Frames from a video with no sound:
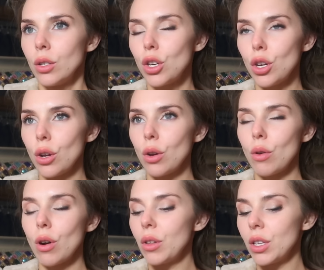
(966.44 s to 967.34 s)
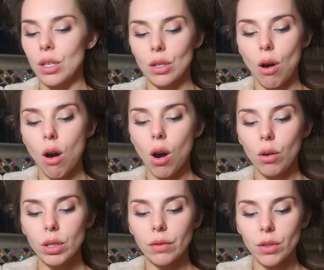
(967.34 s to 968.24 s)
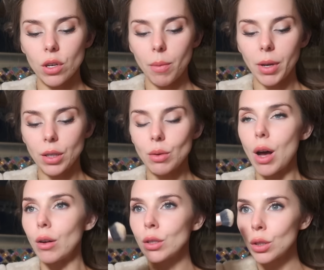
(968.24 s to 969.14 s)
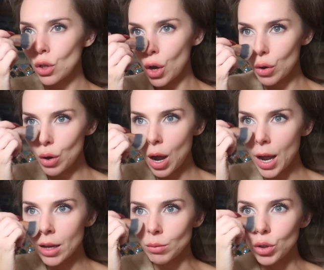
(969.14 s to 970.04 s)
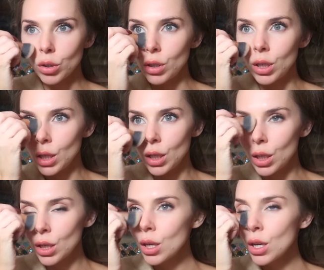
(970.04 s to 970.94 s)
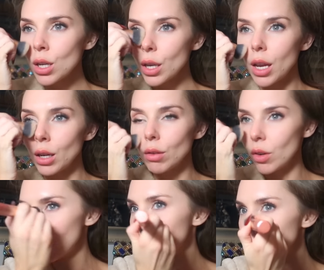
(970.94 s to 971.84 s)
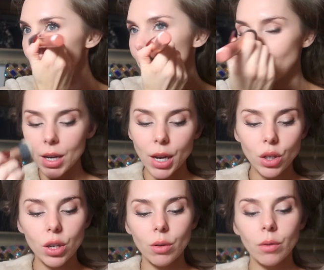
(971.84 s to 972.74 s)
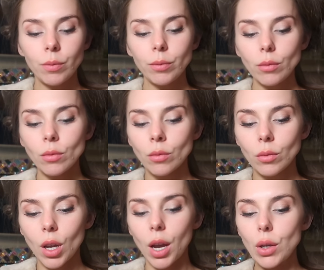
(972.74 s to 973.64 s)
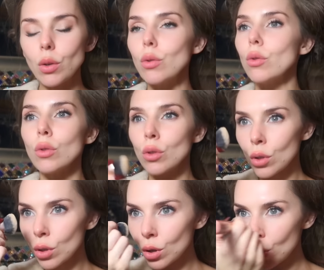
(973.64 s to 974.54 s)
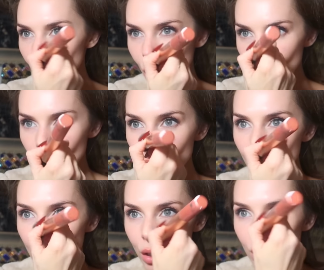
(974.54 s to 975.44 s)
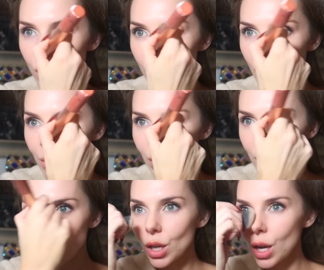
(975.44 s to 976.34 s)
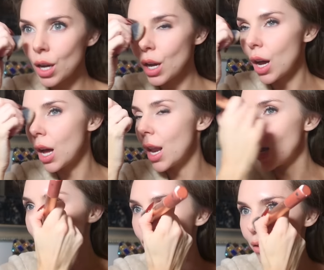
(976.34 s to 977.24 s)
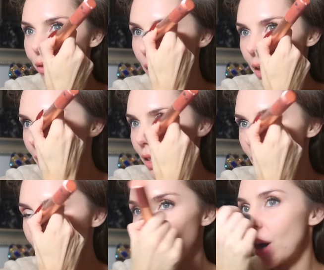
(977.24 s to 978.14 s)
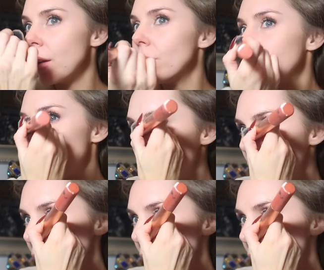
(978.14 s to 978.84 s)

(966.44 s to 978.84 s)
to, oh, this is a whole different topic as well. So I am currently getting rid of my pigmentation. I use a skin bleacher and I go for laser, but I'm very